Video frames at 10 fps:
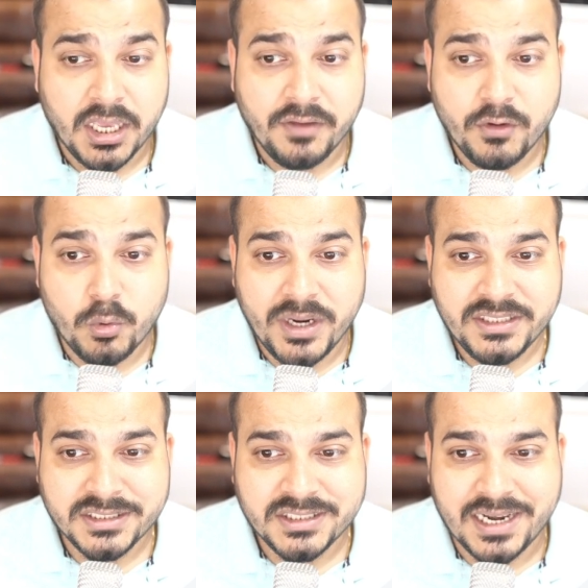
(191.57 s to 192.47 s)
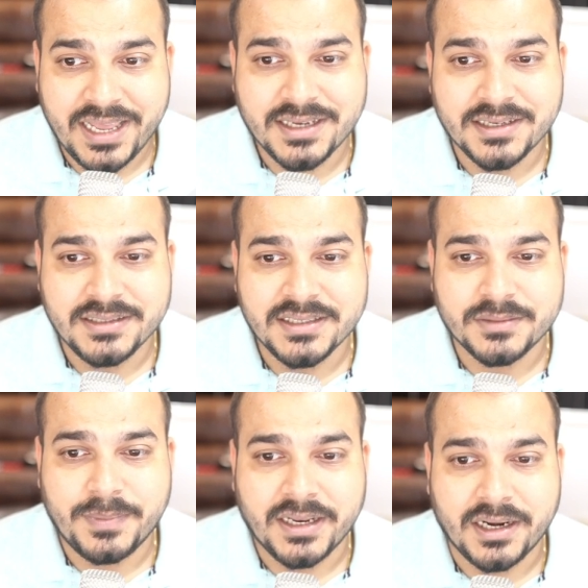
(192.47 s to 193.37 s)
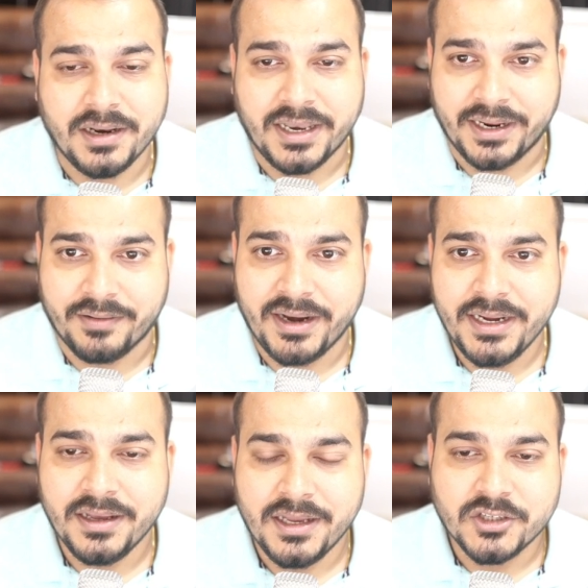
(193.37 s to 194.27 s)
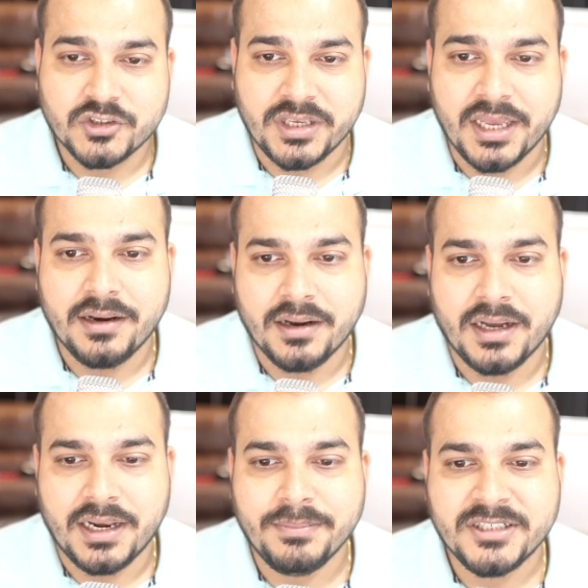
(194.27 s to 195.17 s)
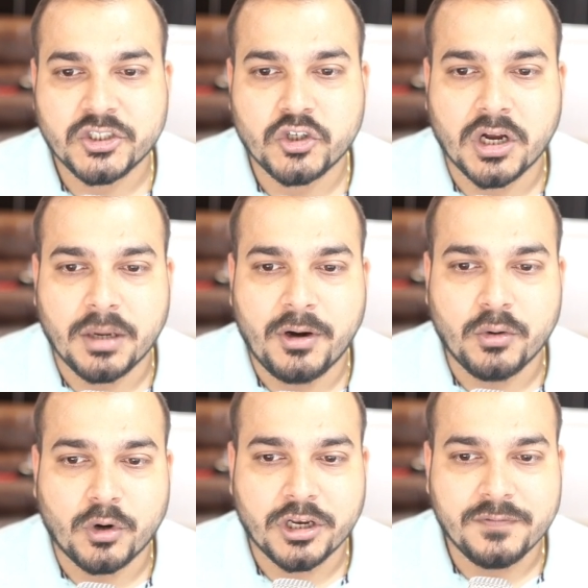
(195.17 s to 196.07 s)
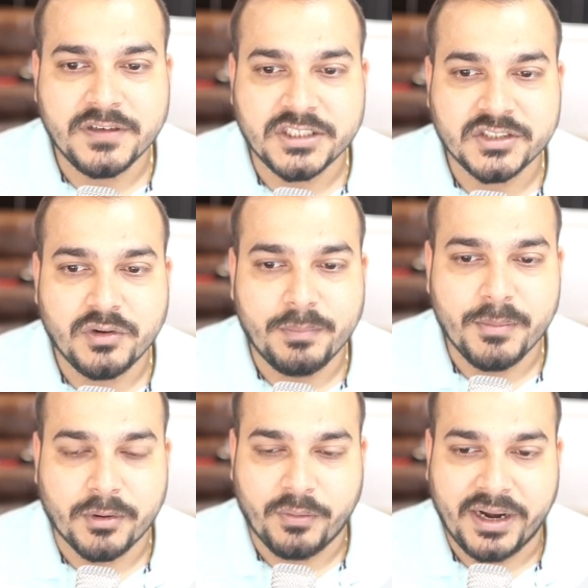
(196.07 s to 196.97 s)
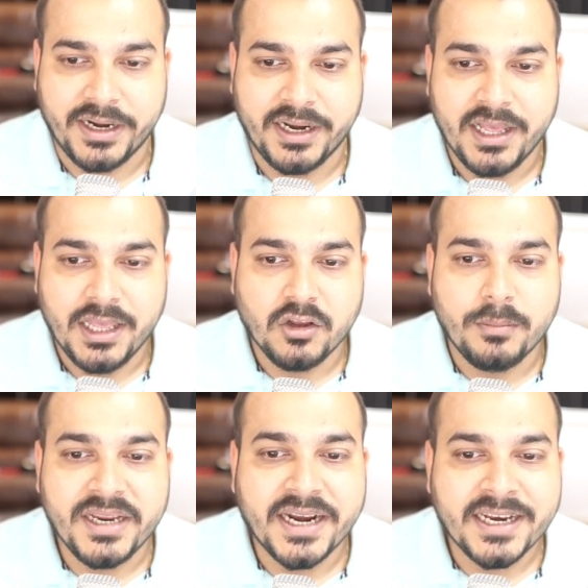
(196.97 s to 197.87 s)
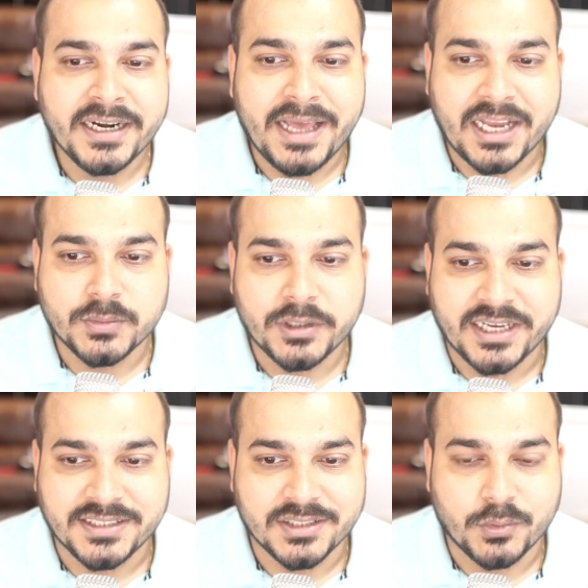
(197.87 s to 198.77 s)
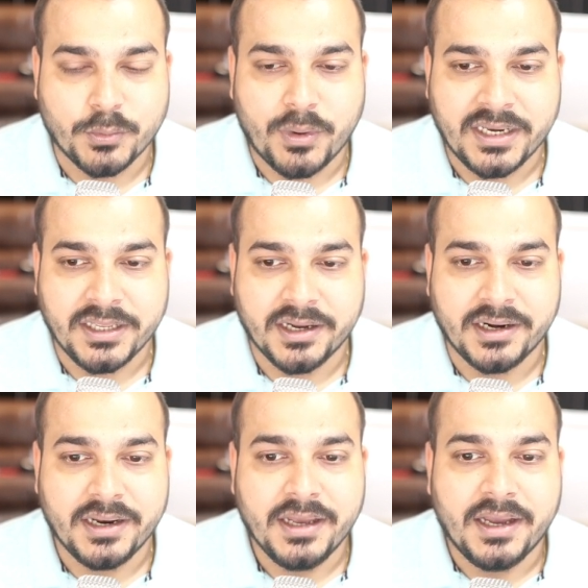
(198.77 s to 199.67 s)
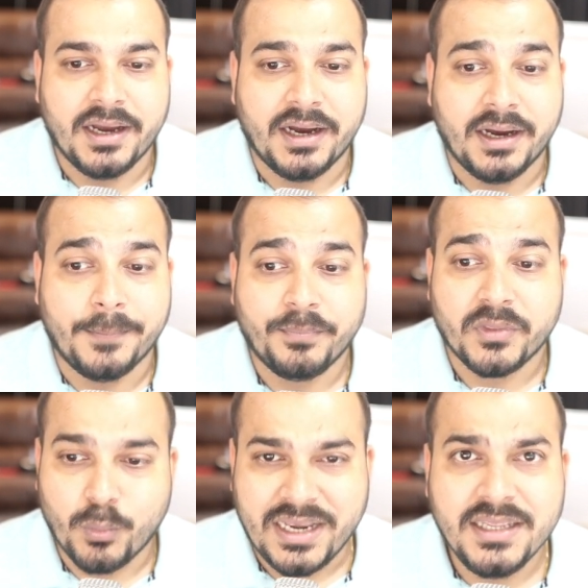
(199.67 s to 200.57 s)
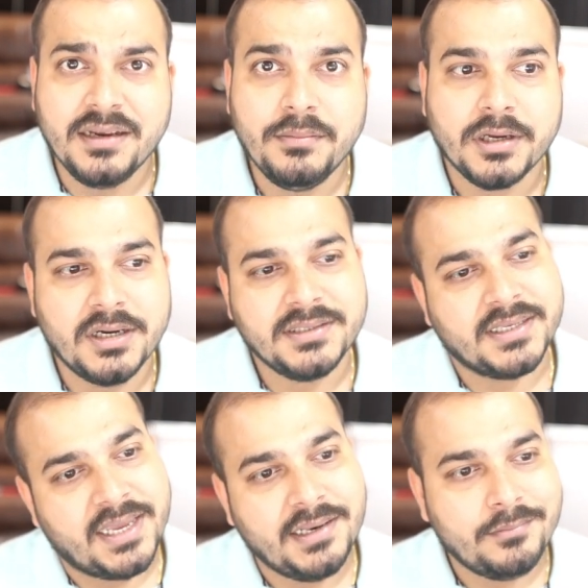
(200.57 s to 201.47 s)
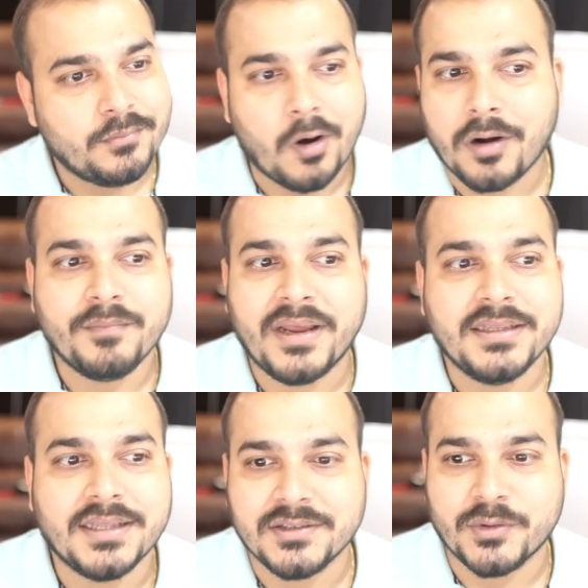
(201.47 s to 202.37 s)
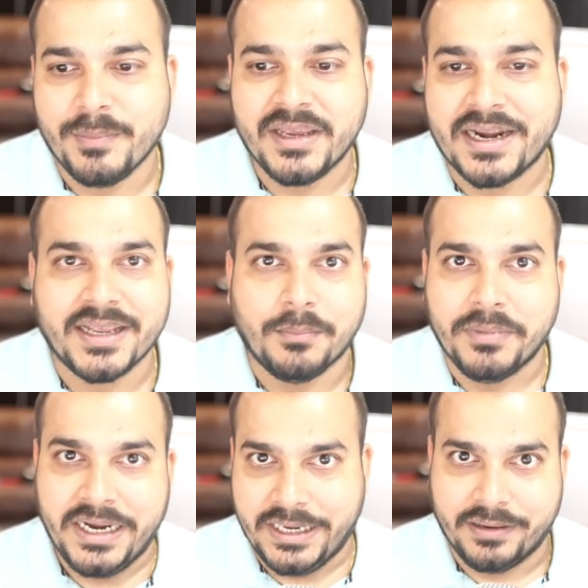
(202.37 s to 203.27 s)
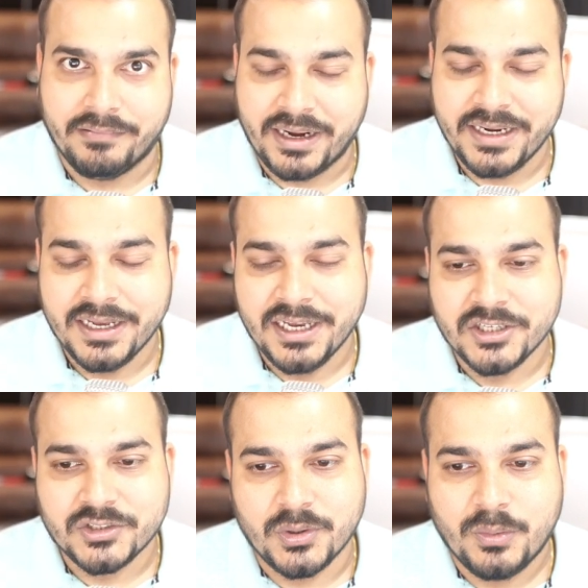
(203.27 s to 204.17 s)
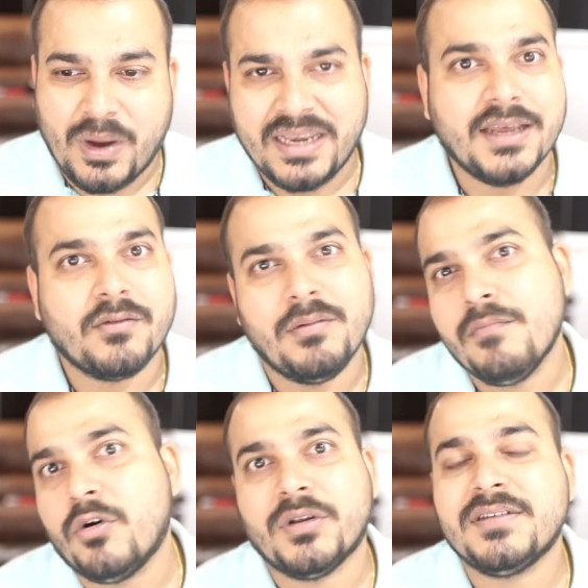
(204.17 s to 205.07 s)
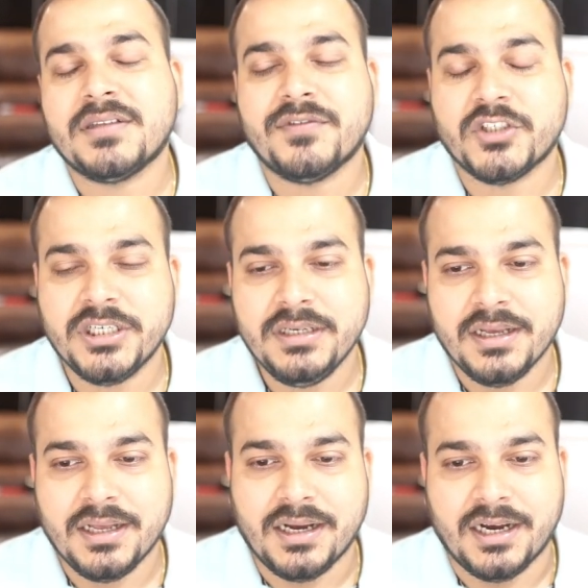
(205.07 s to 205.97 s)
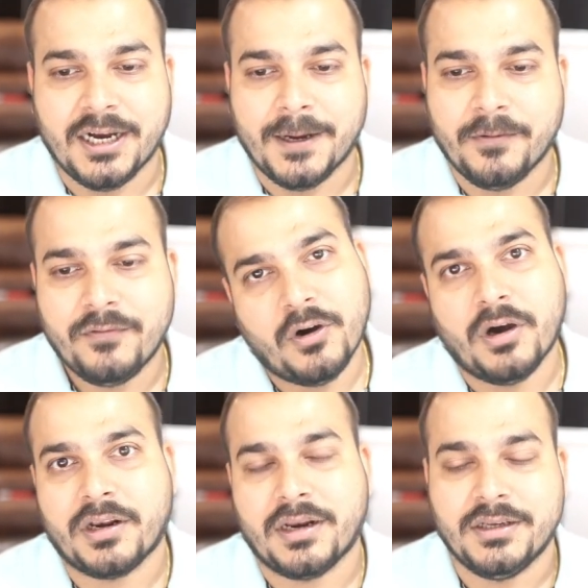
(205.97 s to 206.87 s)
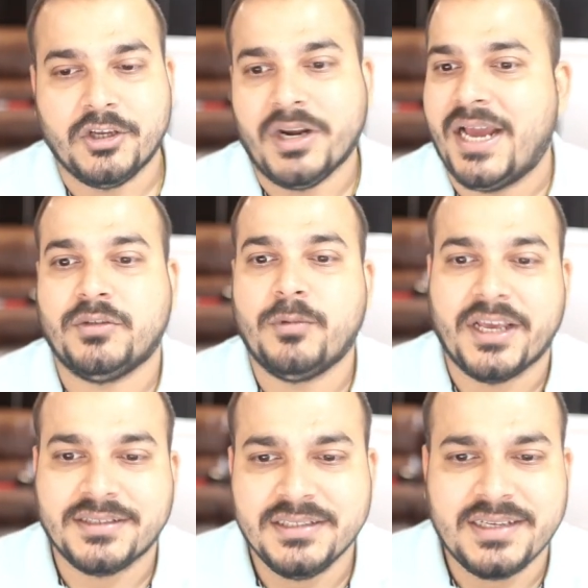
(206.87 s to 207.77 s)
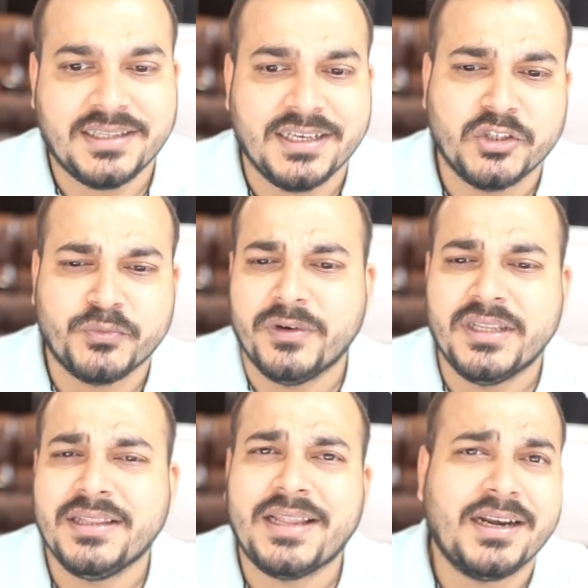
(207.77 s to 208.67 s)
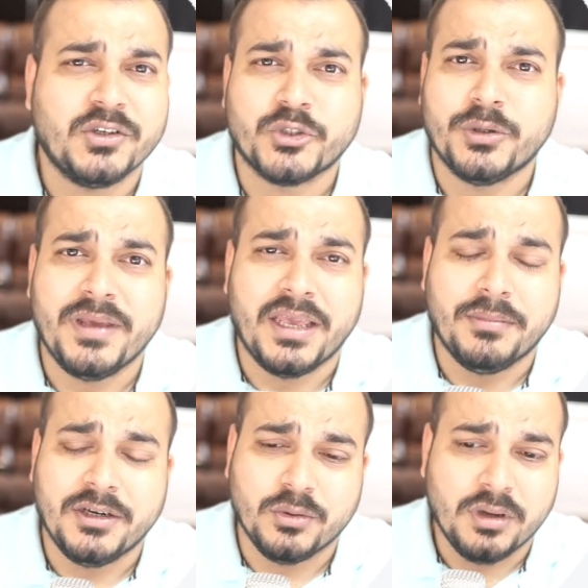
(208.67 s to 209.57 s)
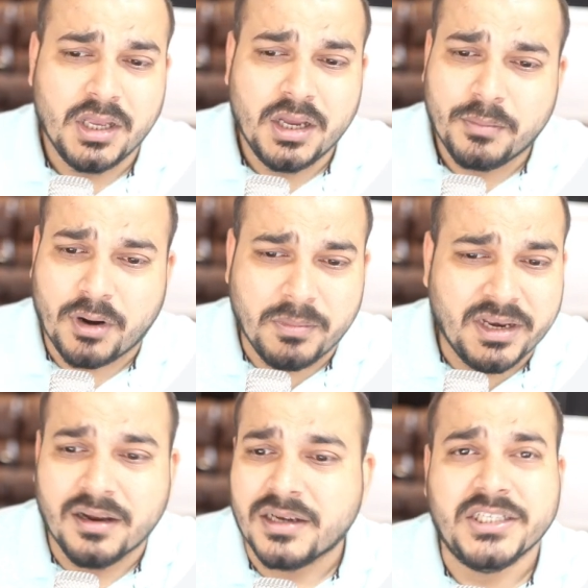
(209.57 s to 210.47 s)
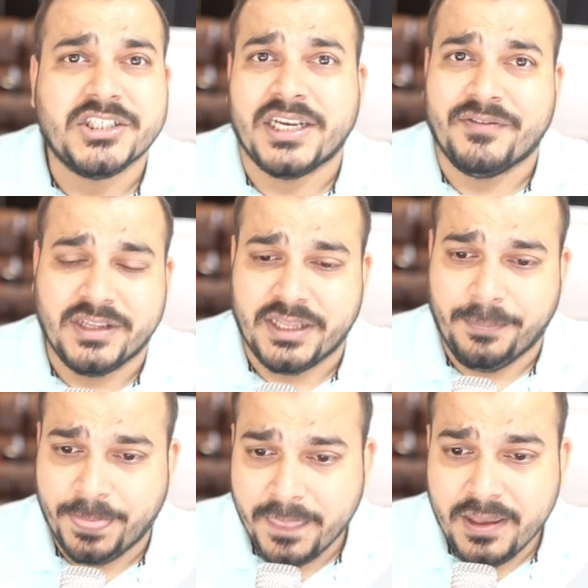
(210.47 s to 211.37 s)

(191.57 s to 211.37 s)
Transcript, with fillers: If you go and just click this particular link, right? So here, uh, let me just talk about what all features will be provided. You'll be getting the dashboard access with one year, uh, one year, because again, a lot of many things will be getting updated, right? So one year will be more than sufficient uh, for your dashboard access. I think within that you should be able to probably learn each and everything.